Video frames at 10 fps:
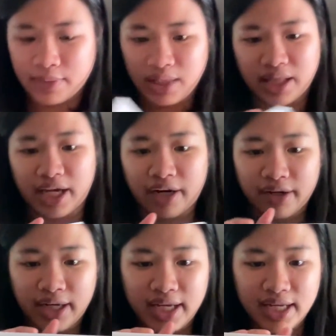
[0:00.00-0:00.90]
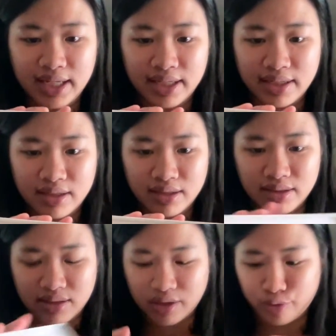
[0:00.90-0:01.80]
there it is,
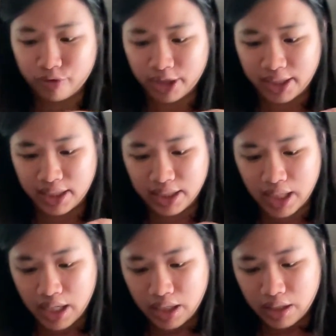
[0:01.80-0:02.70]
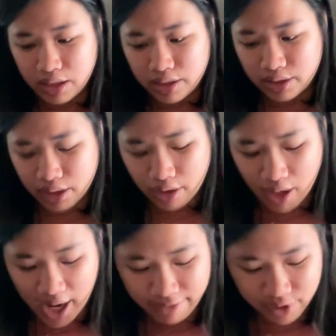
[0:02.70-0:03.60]
so pretty. So I'll
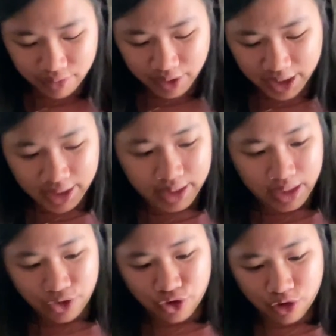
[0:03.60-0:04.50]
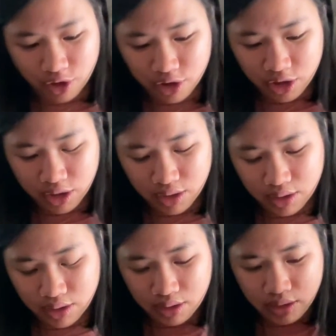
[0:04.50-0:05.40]
have to read the
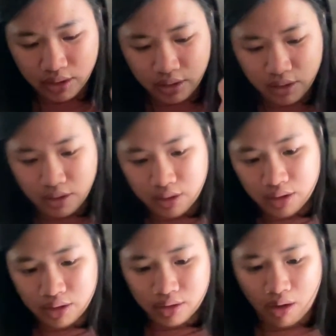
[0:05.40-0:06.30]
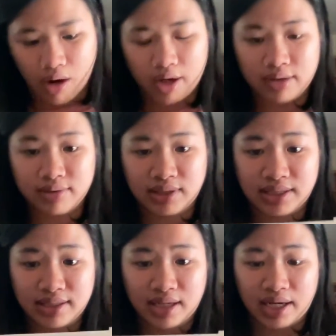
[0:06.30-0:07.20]
instructions on
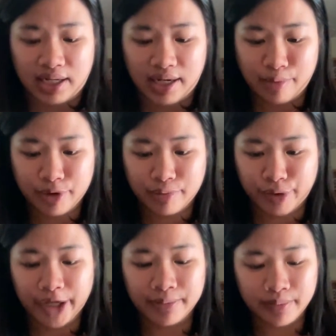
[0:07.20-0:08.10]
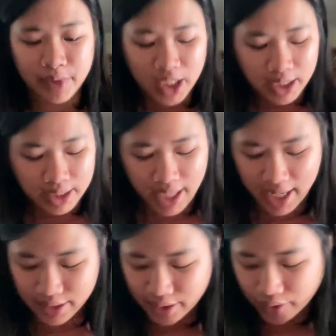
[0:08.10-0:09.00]
setting it up. But
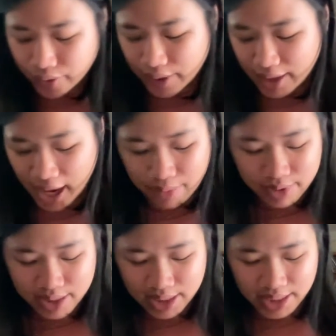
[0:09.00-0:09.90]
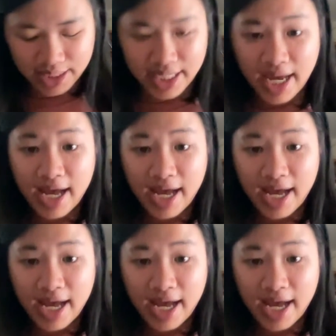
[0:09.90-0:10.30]
yeah, so that was the